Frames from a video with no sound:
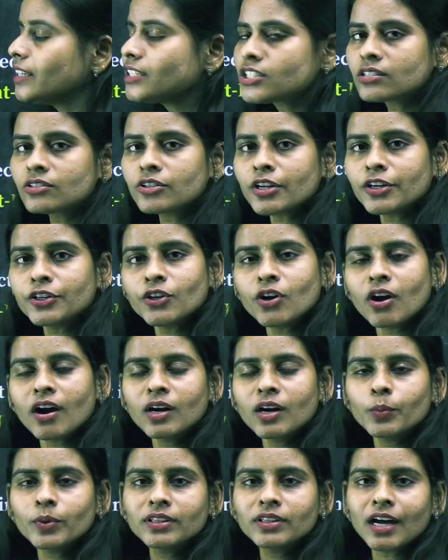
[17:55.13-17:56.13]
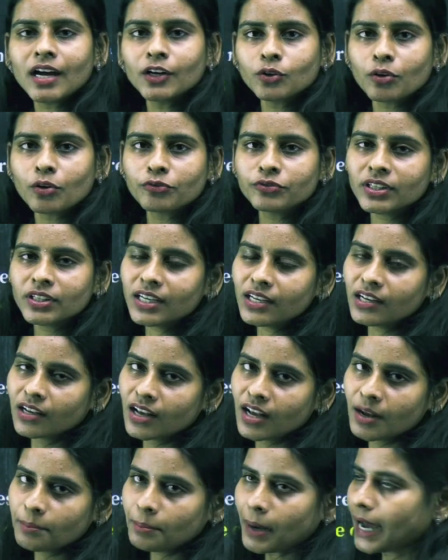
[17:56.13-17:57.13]
its tenure with that of the
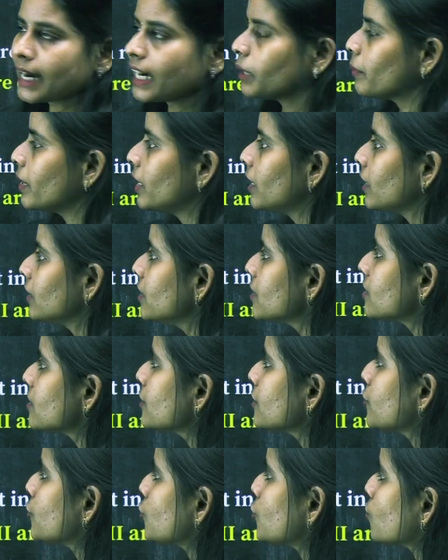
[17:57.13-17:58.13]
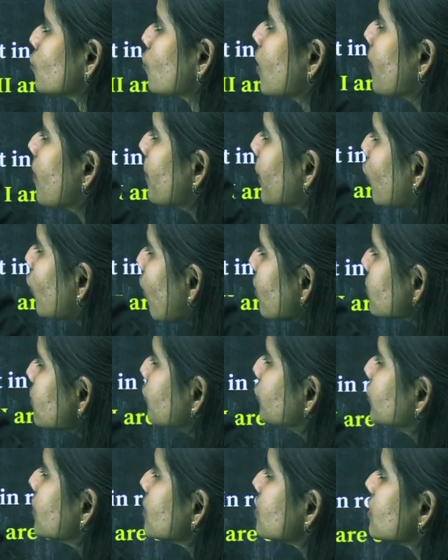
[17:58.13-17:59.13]
parliament. This is true. Because
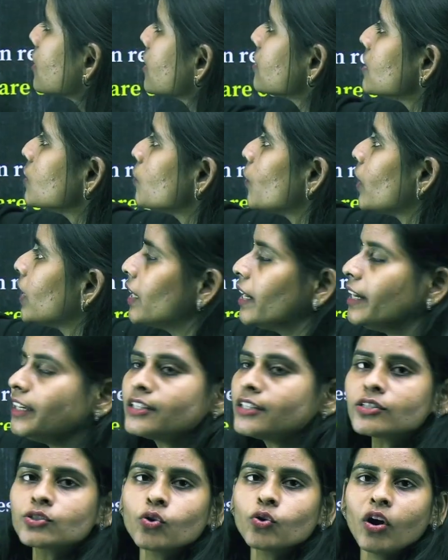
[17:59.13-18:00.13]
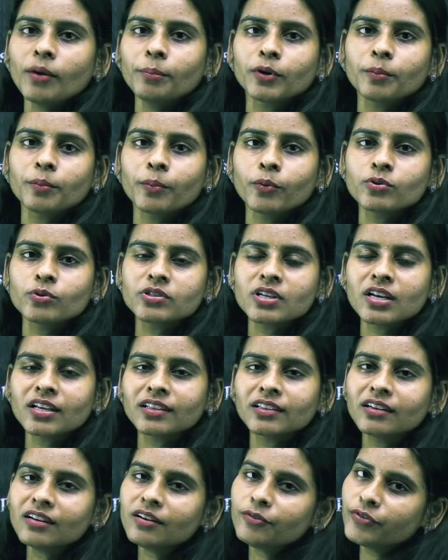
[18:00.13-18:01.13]
of this reason only it is not
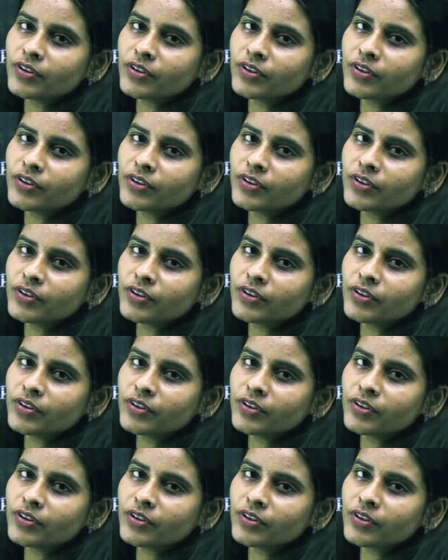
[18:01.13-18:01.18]
proposing the